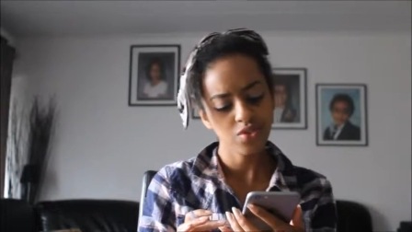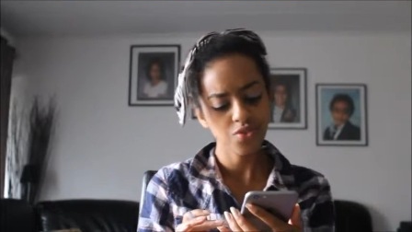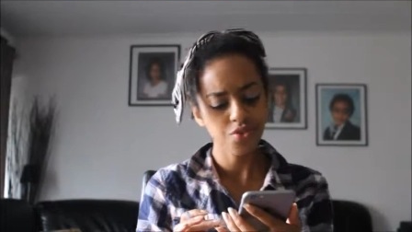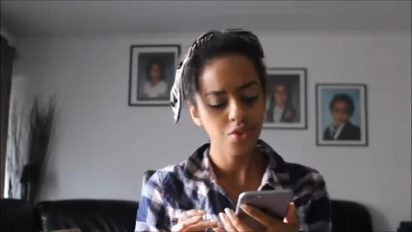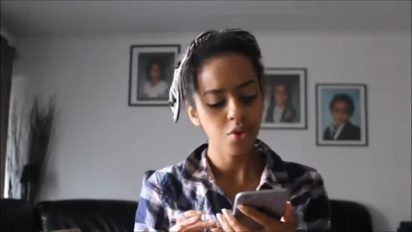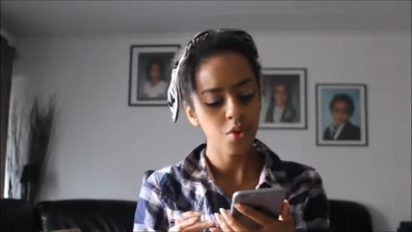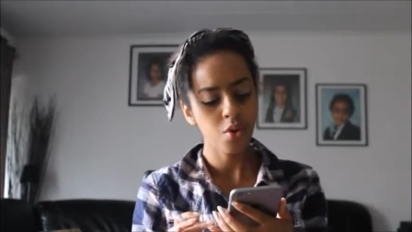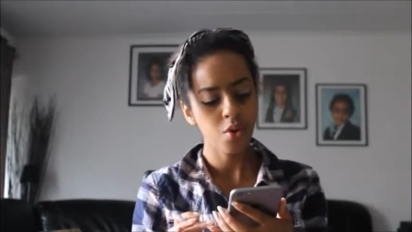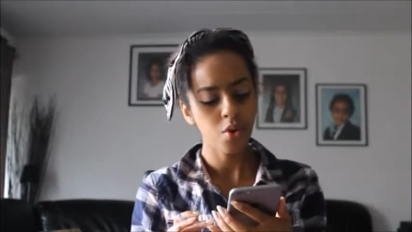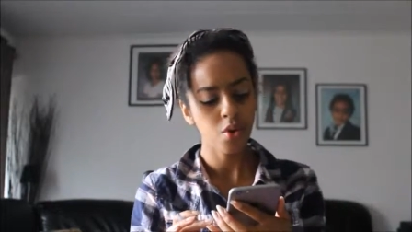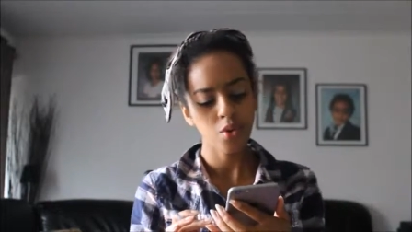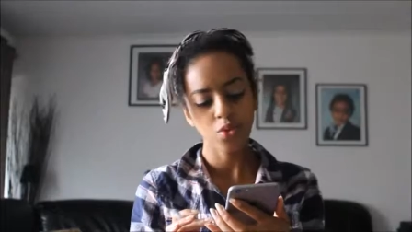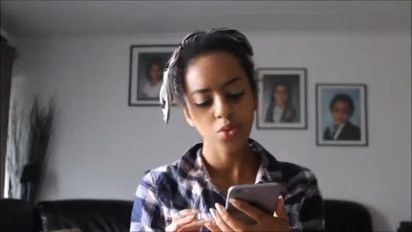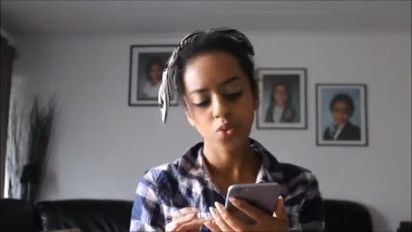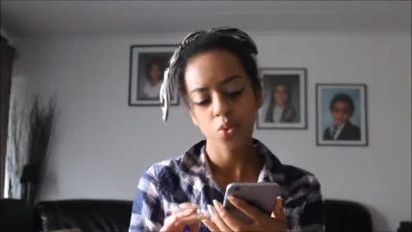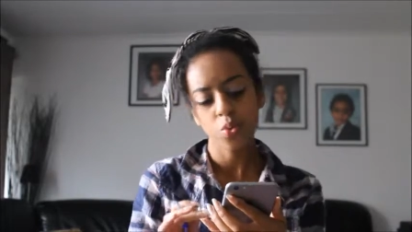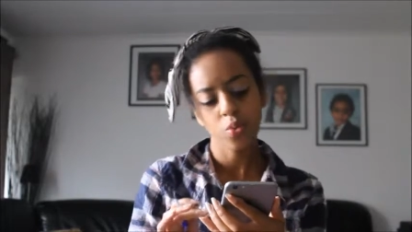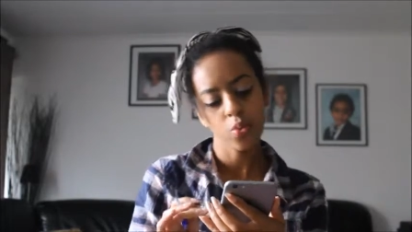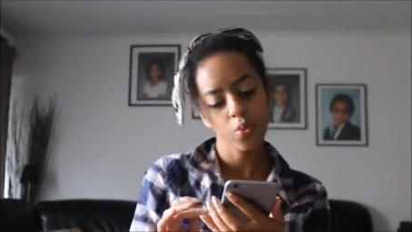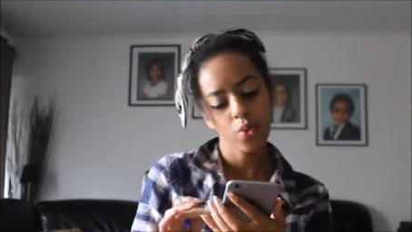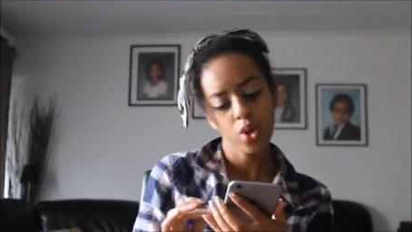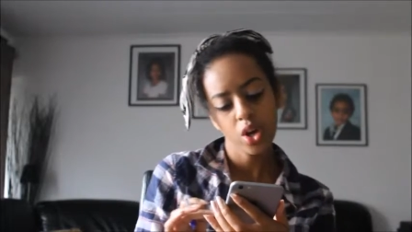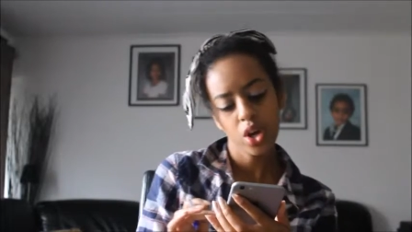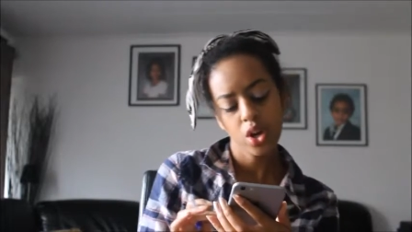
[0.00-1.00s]
for the
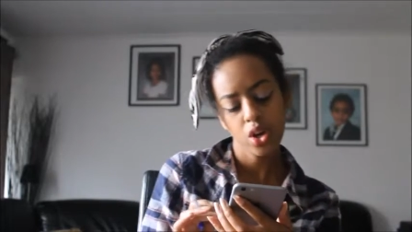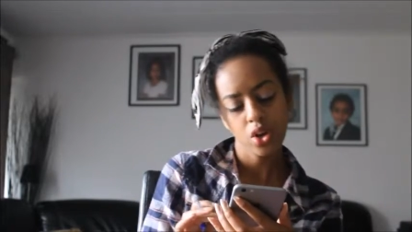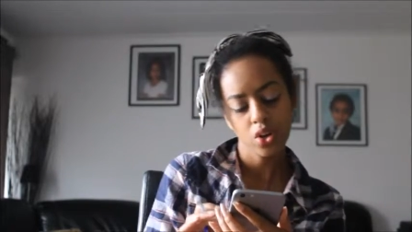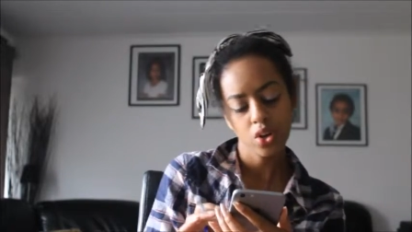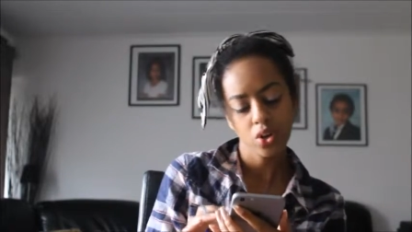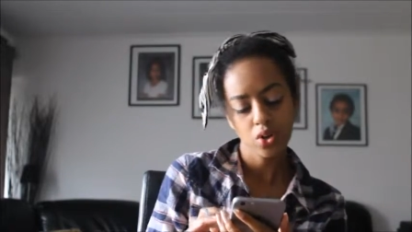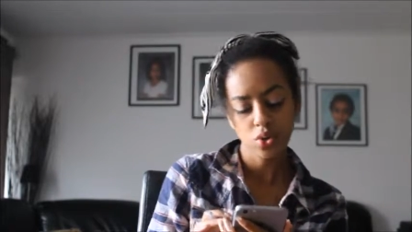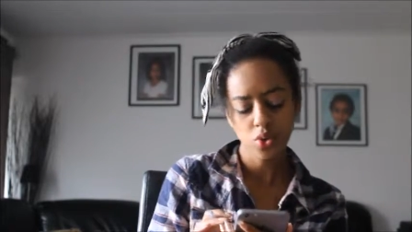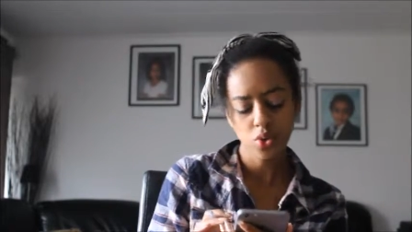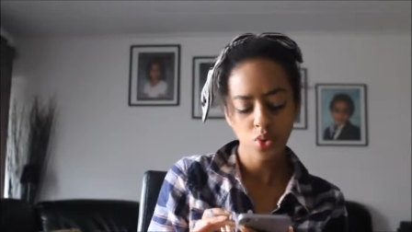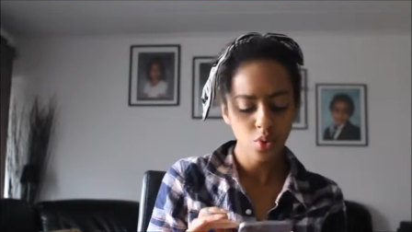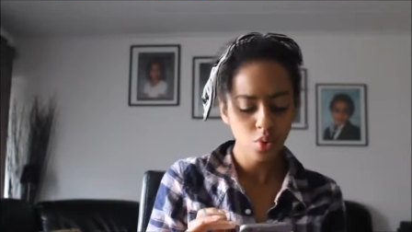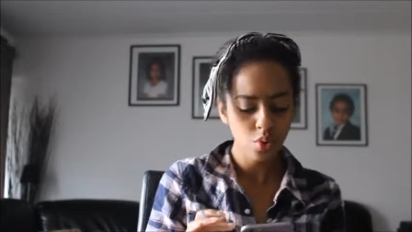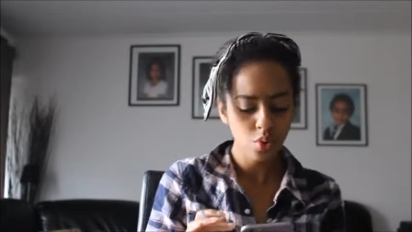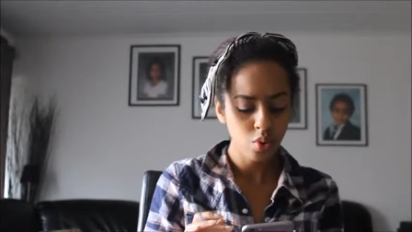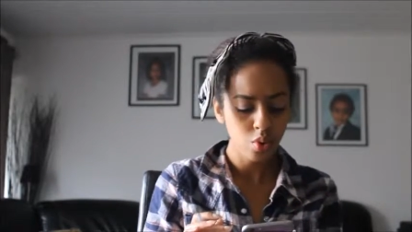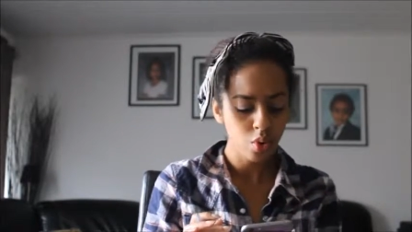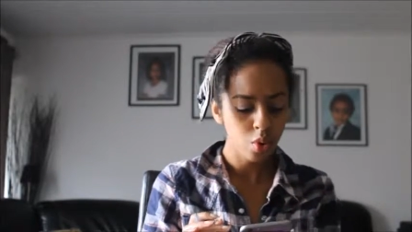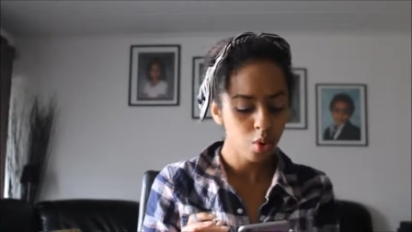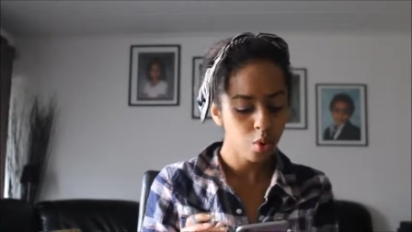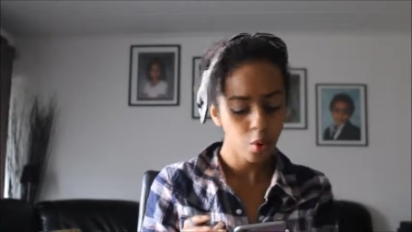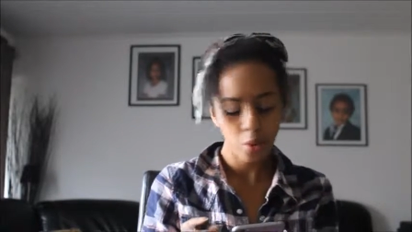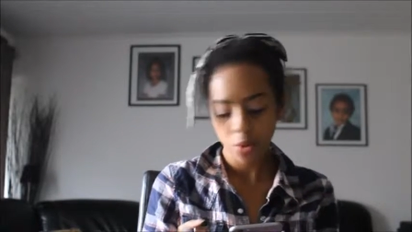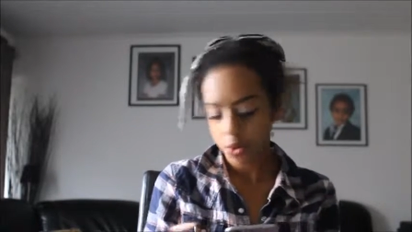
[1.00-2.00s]
way you
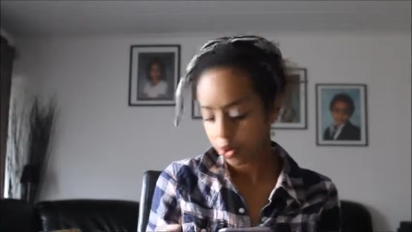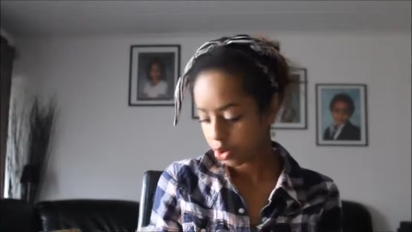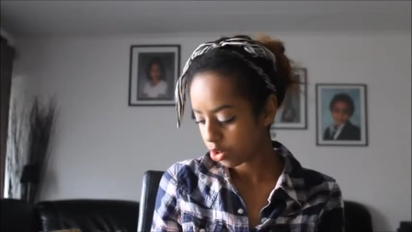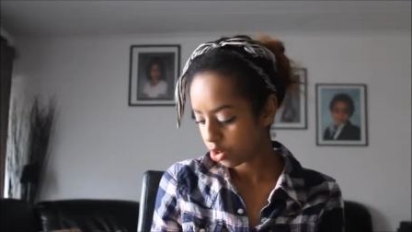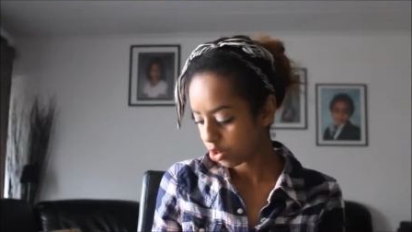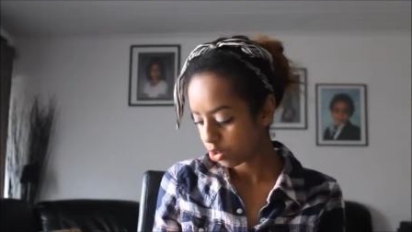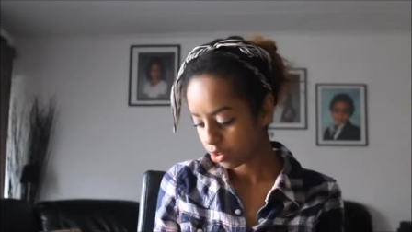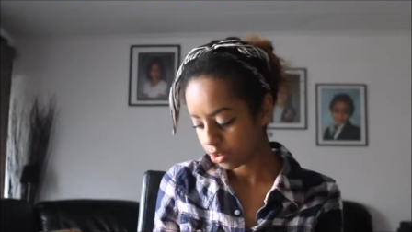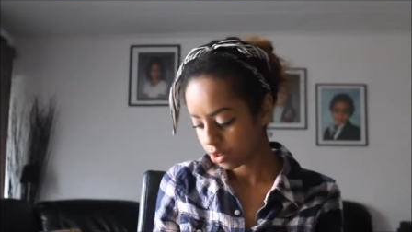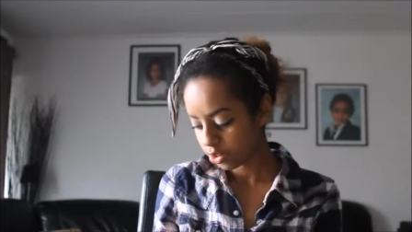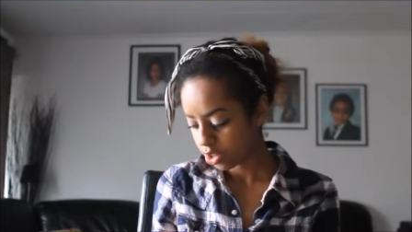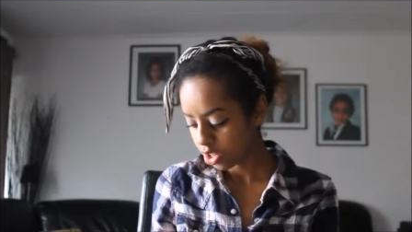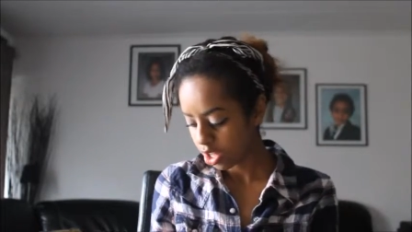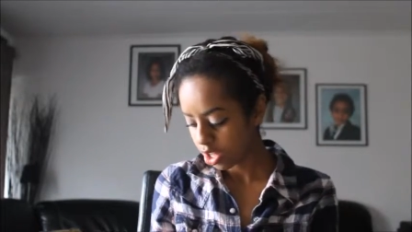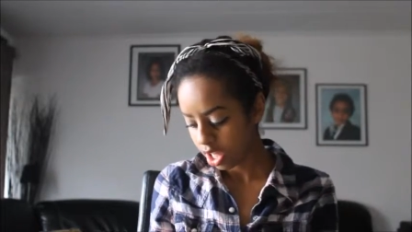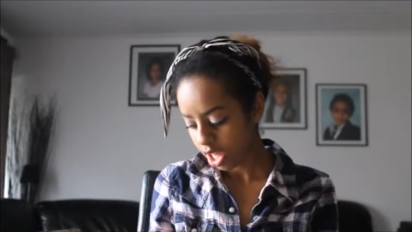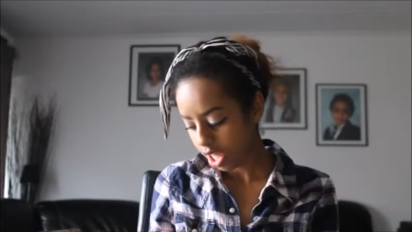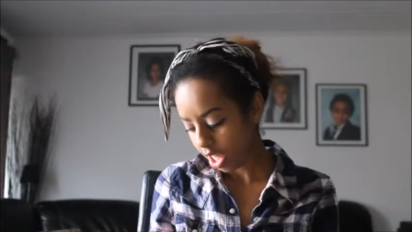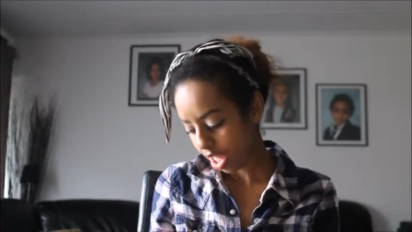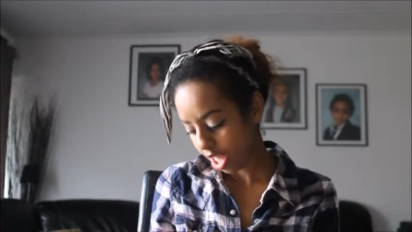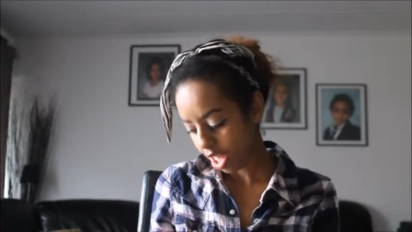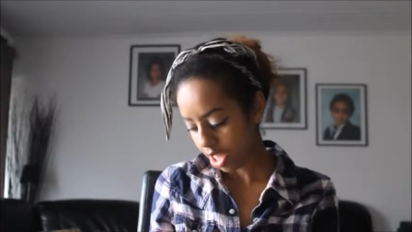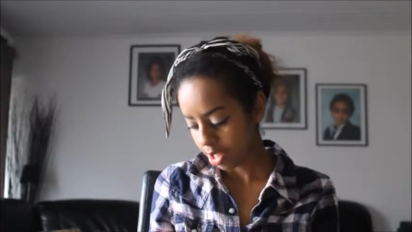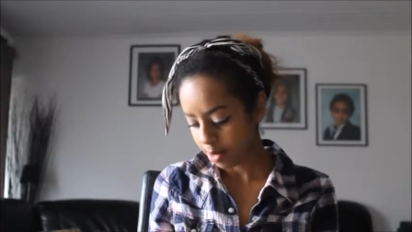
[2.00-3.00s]
look
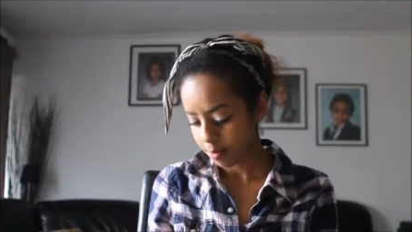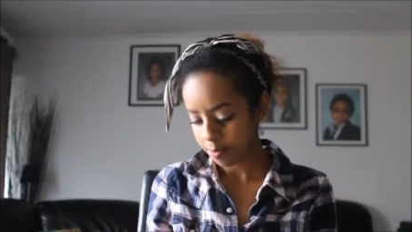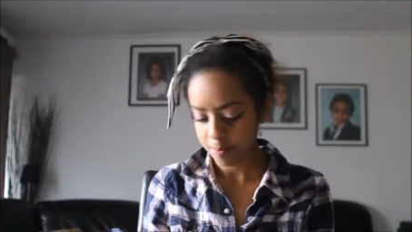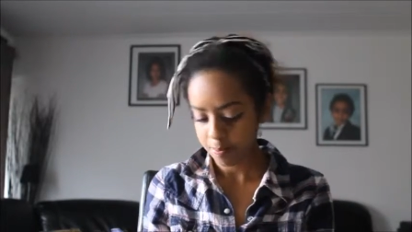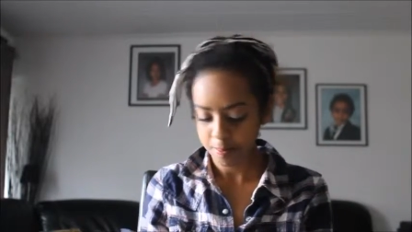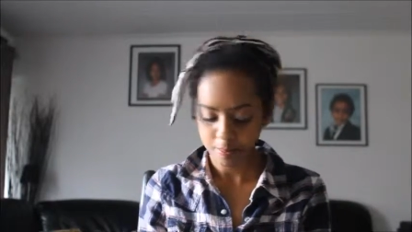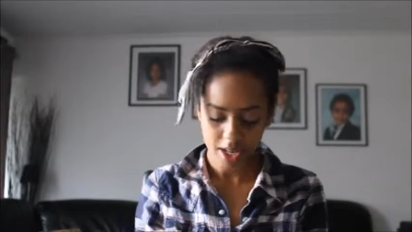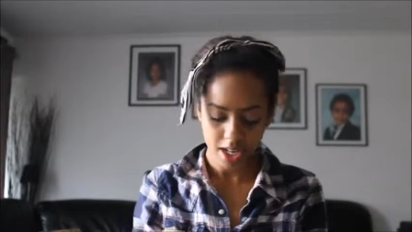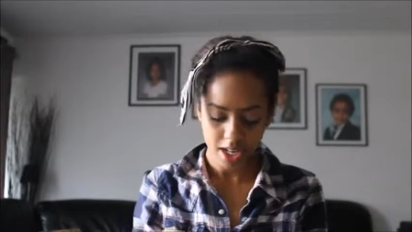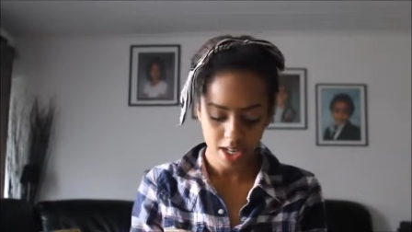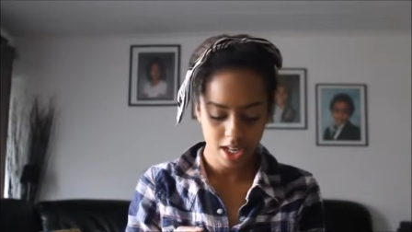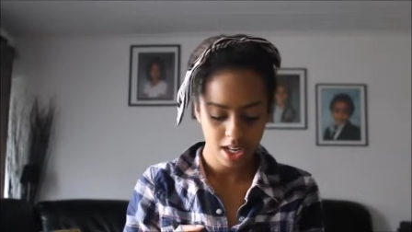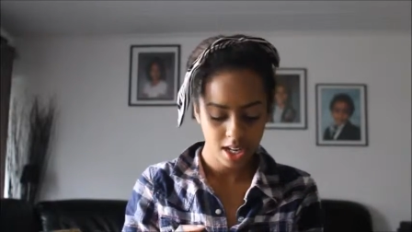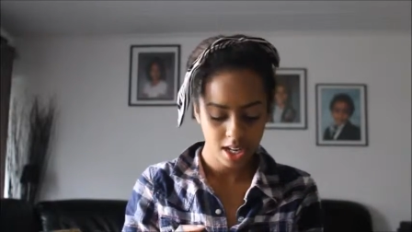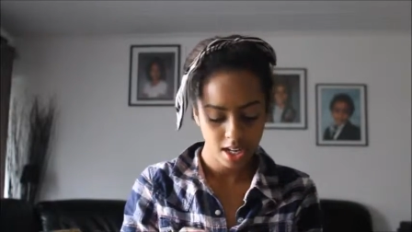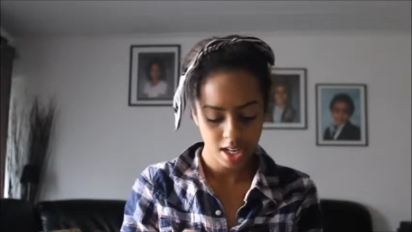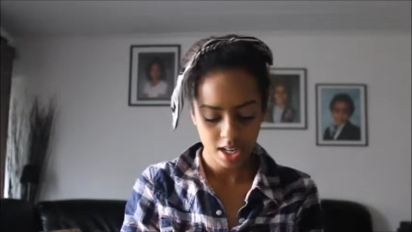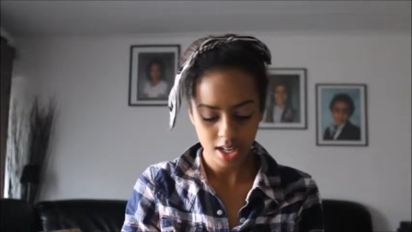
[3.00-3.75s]
at me.